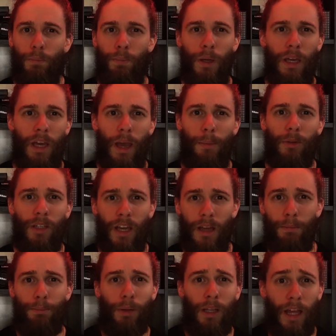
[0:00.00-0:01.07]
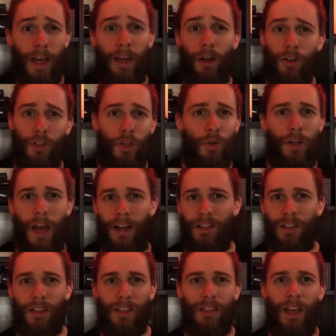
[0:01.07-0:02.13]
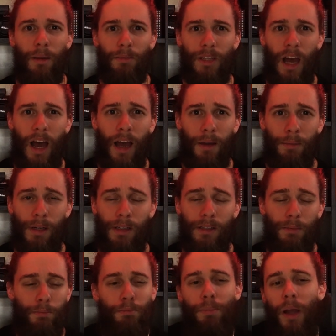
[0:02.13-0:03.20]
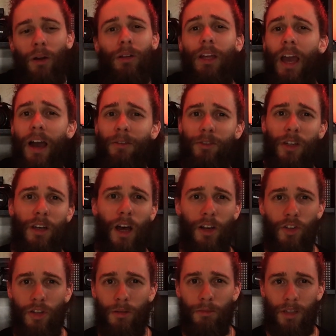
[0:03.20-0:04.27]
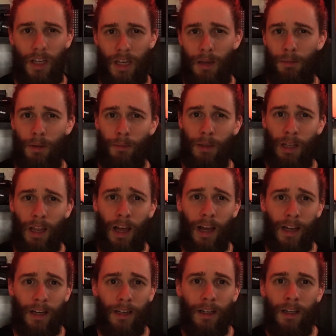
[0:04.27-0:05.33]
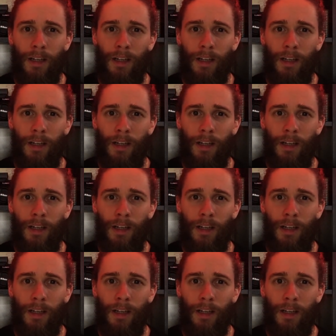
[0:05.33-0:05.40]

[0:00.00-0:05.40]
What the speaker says: being able to hit play on two decks at the same time and barely have to nudge them to keep them in line,